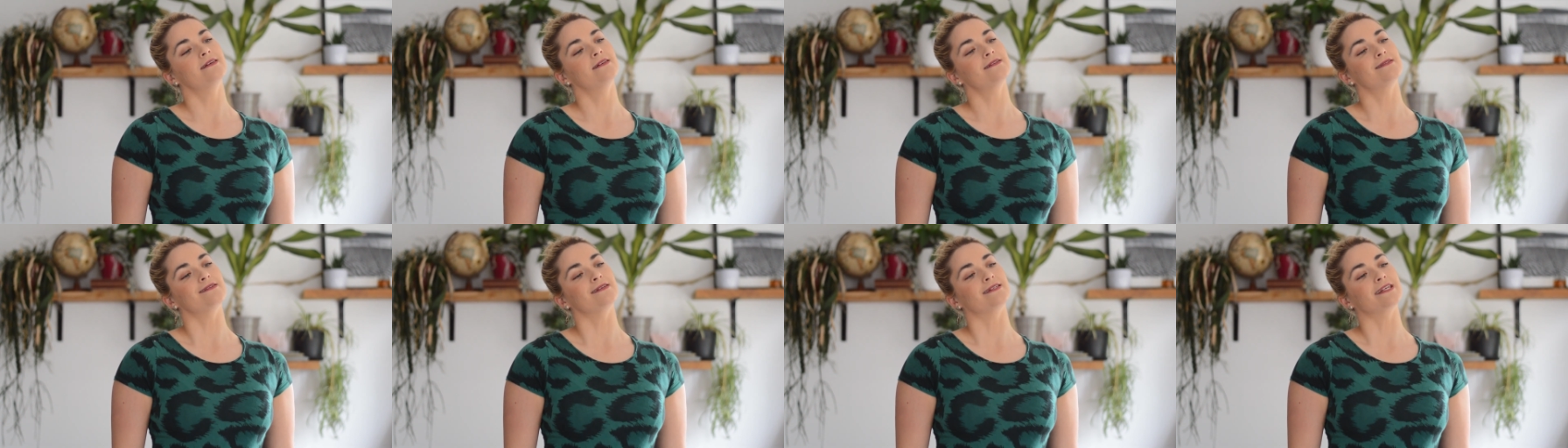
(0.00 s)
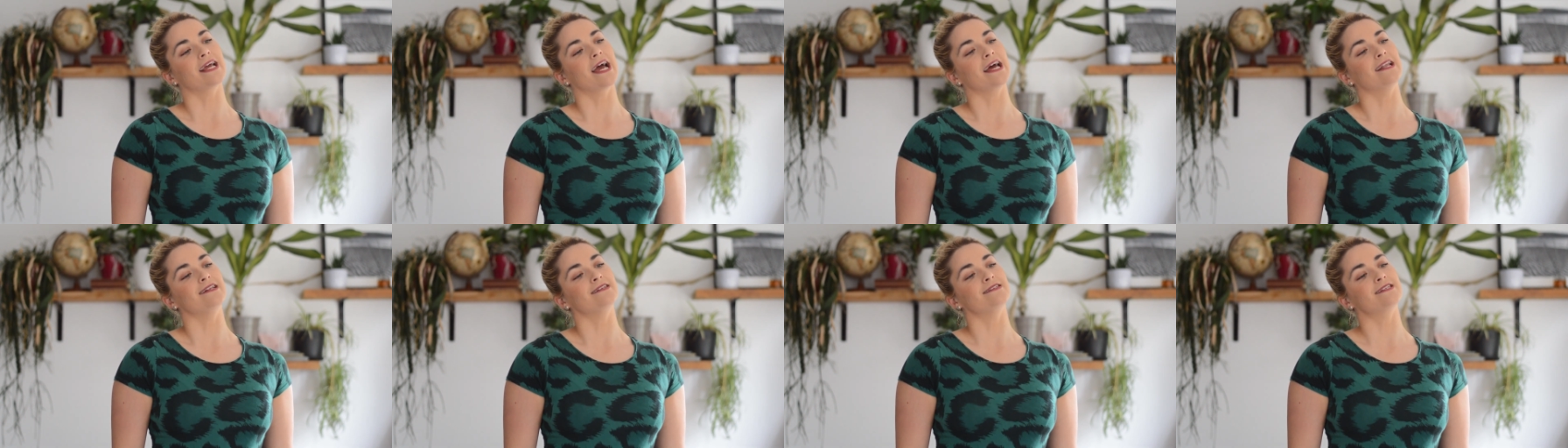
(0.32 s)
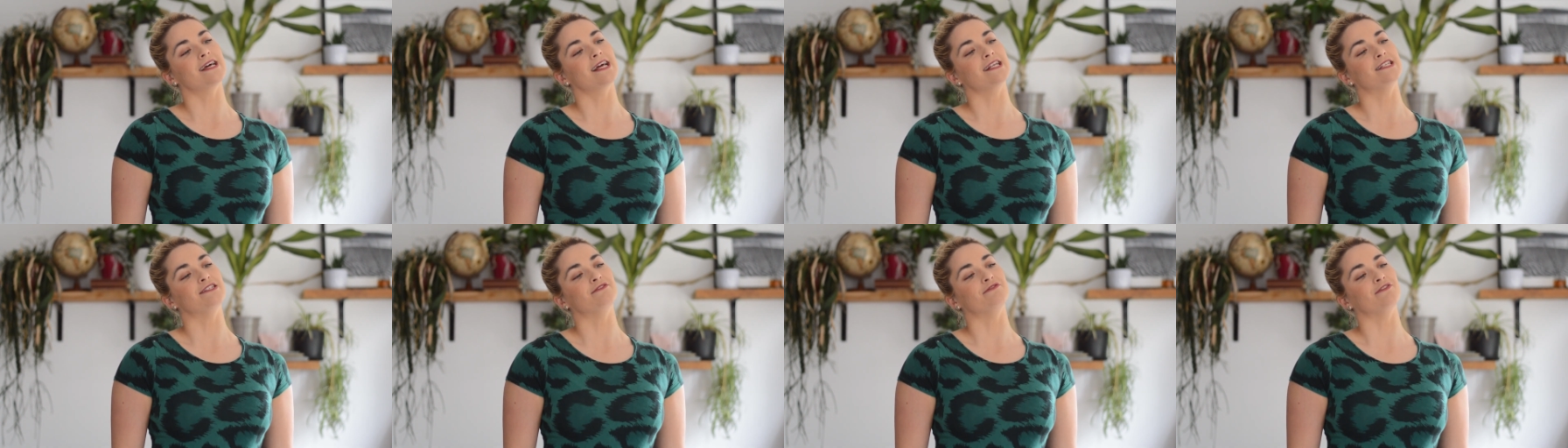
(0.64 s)
Again,
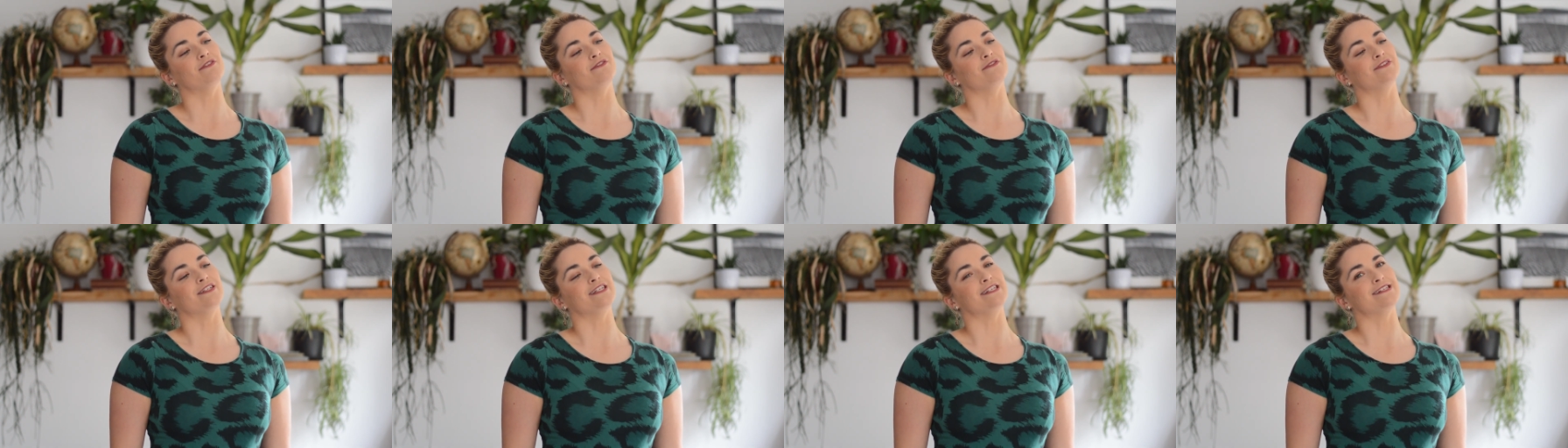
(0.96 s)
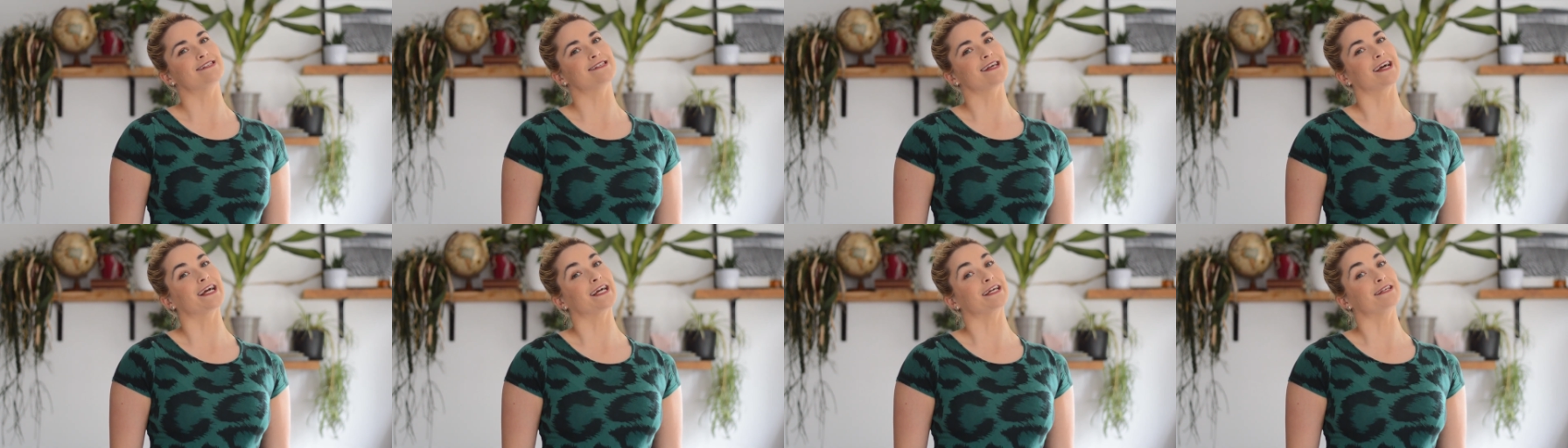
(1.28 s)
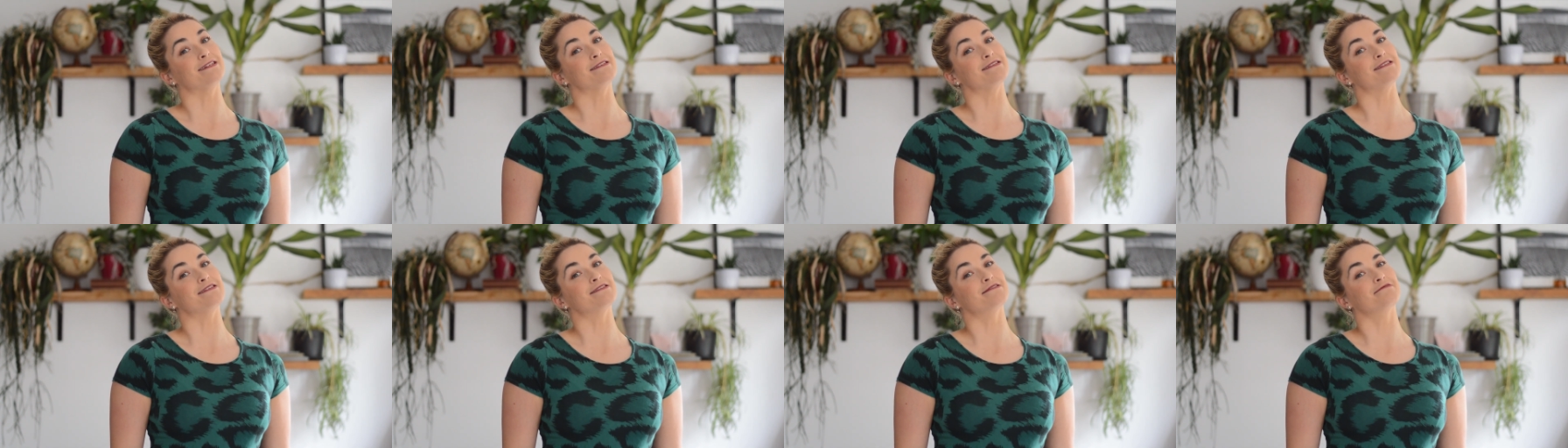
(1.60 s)
10 to 15
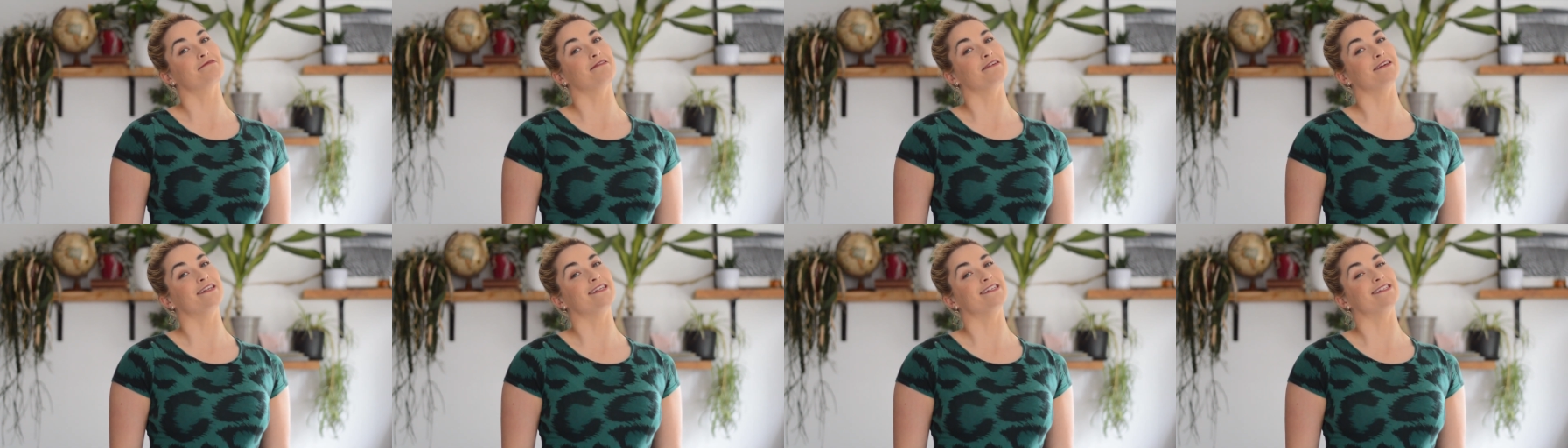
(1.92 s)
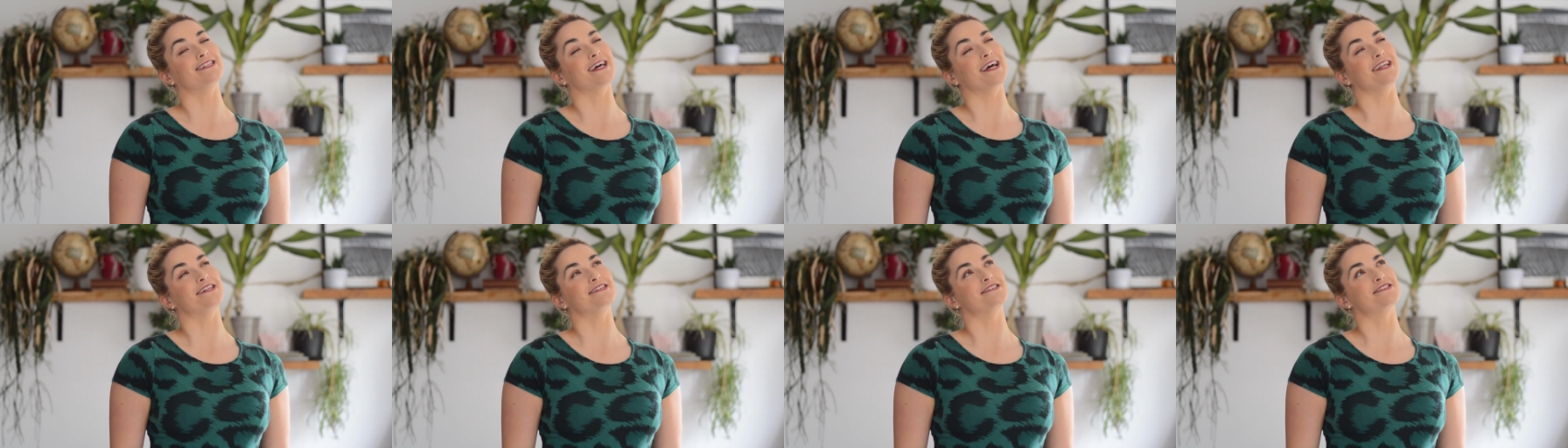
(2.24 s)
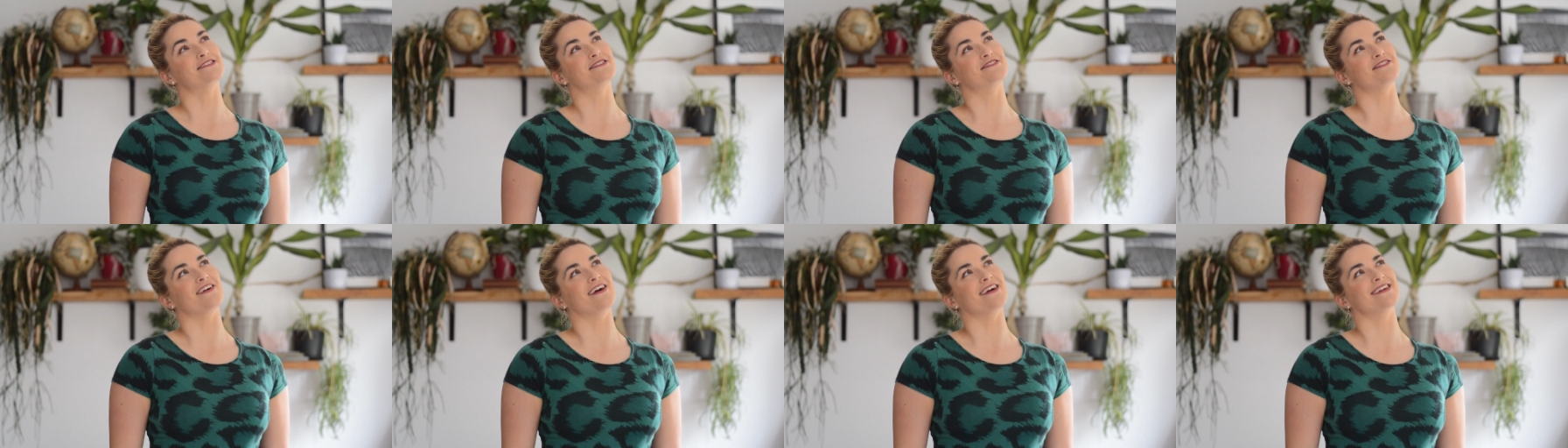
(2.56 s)
seconds, it's quite an intense
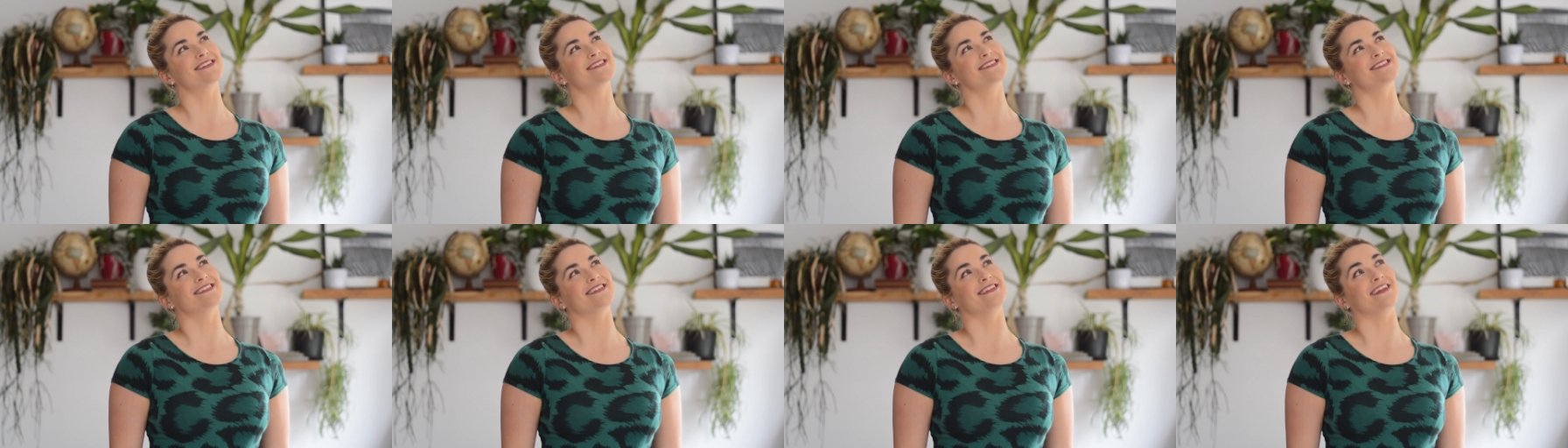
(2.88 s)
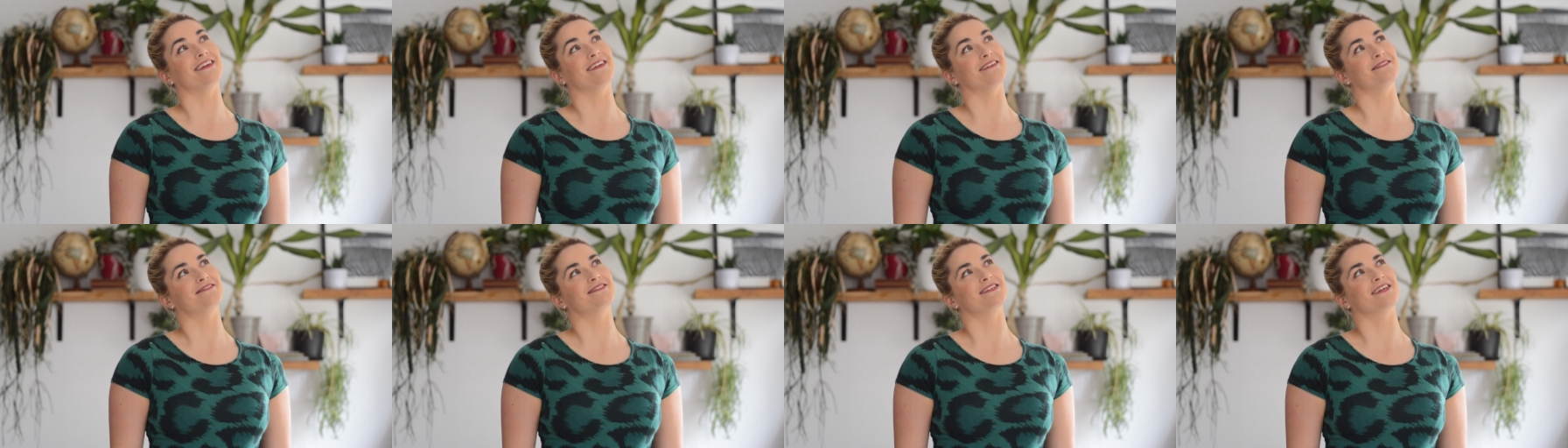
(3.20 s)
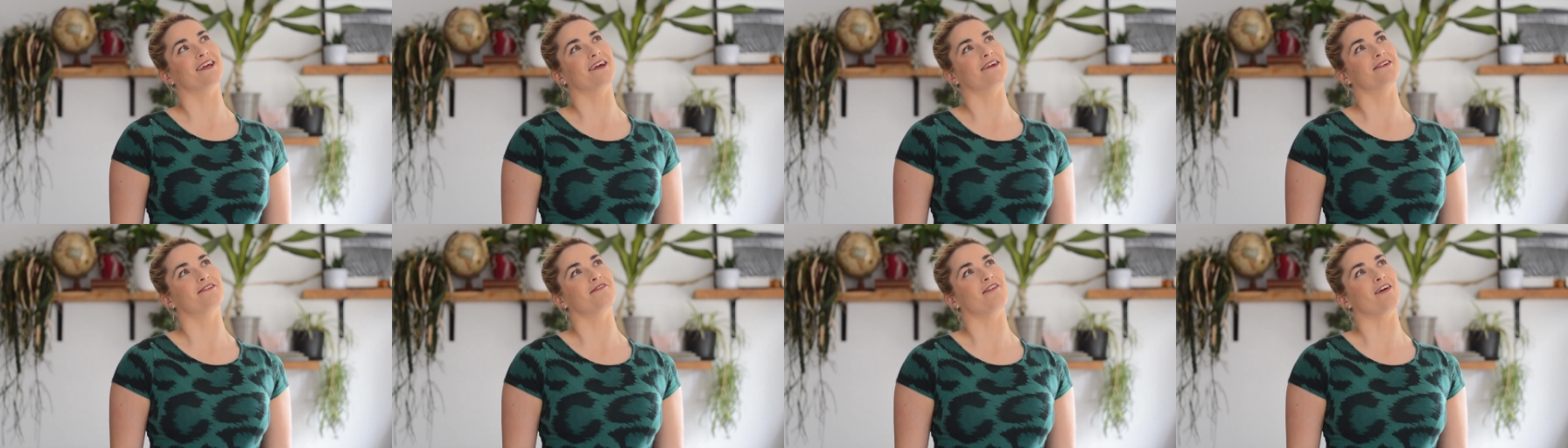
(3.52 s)
stretch, so you don't have to
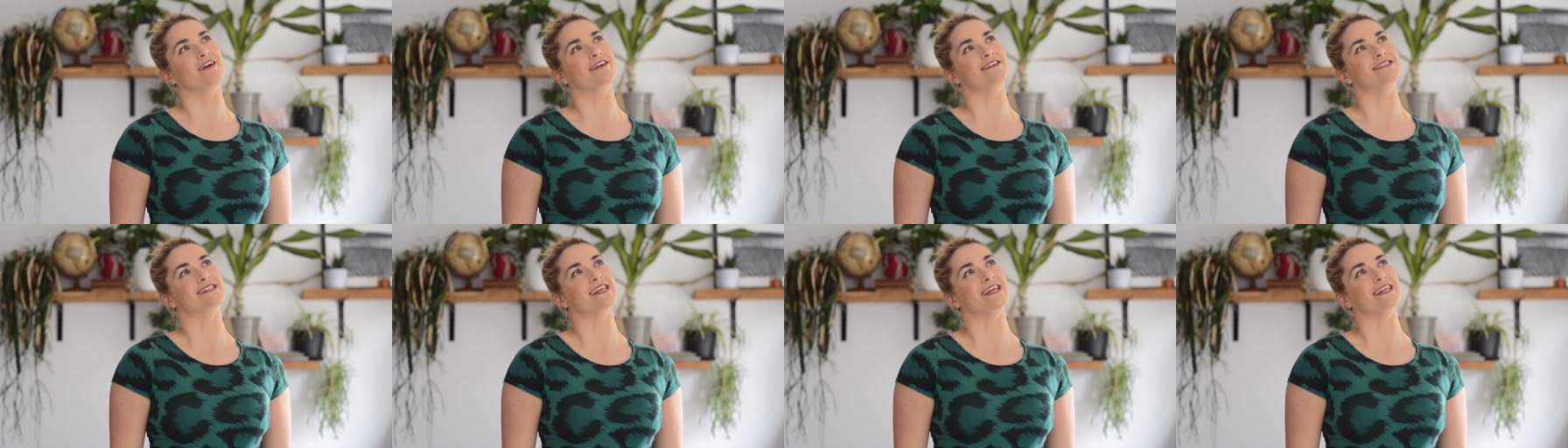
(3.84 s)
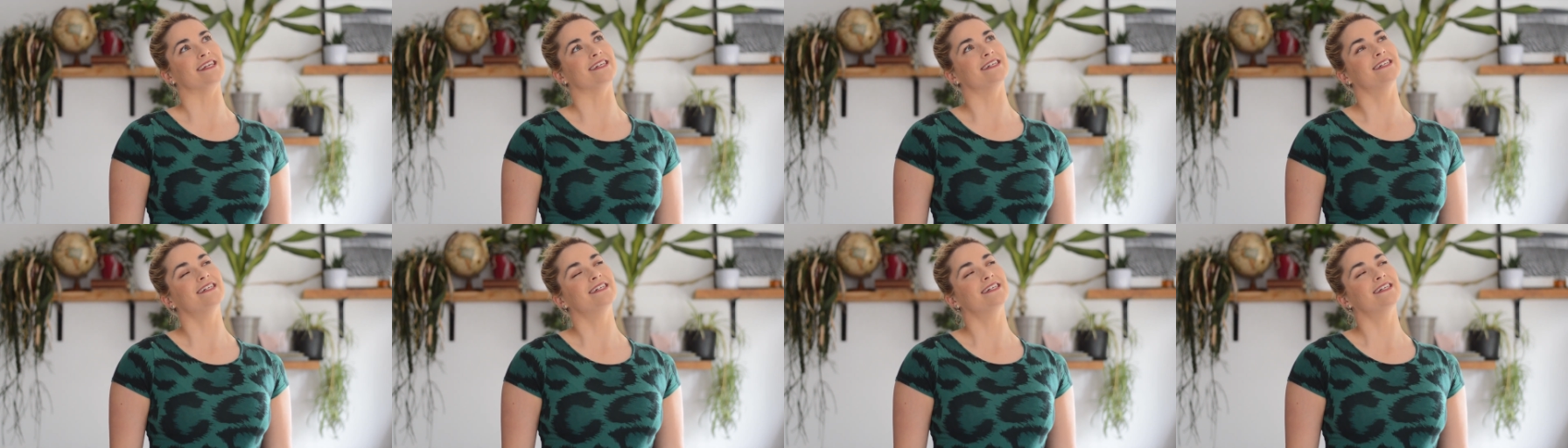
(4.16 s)
go crazy,